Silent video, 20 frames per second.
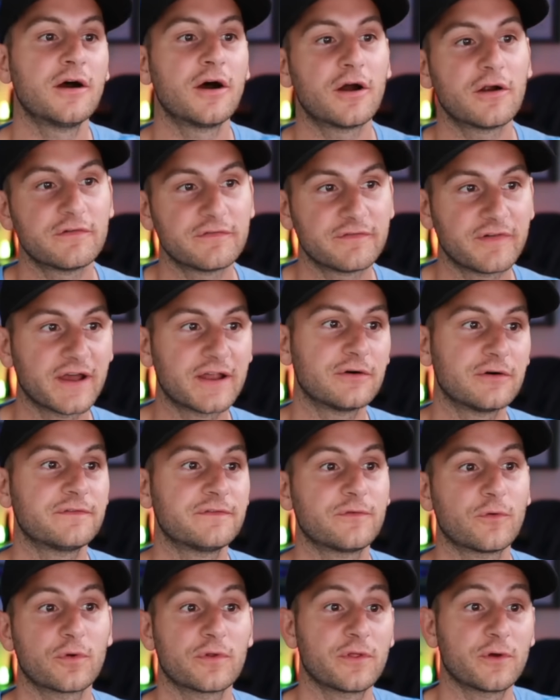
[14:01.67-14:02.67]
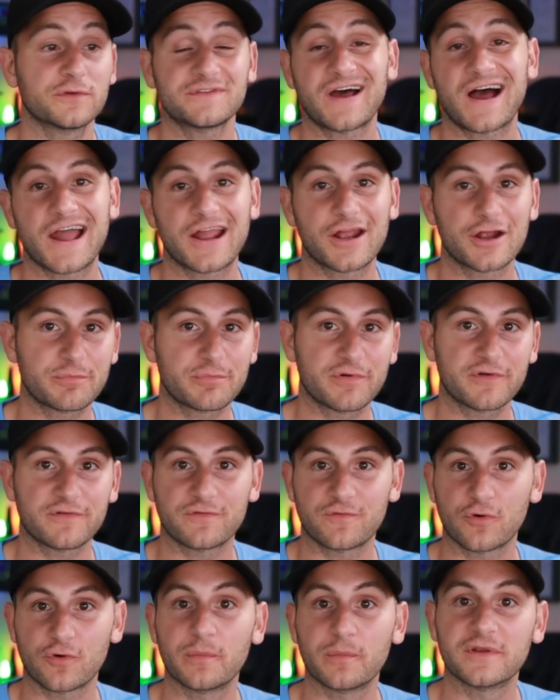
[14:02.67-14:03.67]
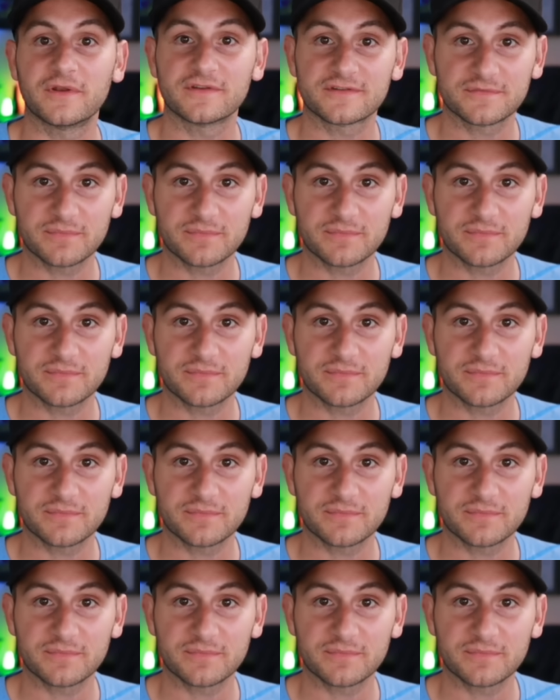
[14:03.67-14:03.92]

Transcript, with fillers: are vital for those higher performance